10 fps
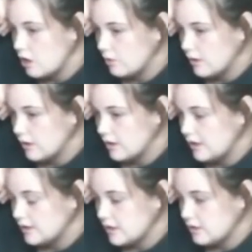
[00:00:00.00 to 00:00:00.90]
No, he
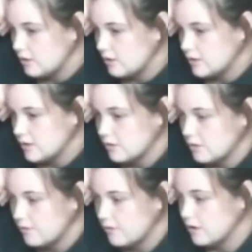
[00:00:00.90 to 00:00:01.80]
said throw this in the
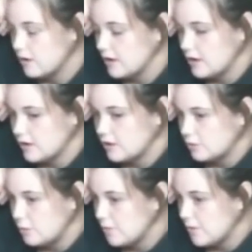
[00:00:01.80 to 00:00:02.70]
river, and it took
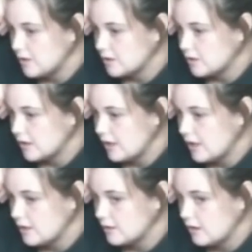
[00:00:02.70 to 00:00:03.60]
me a minute to click
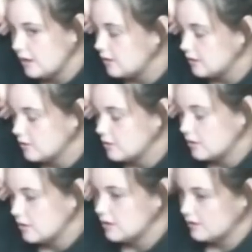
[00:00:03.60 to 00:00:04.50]
in,
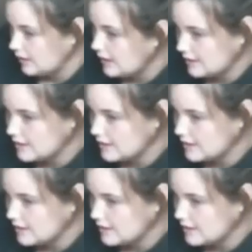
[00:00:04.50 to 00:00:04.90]
like I said.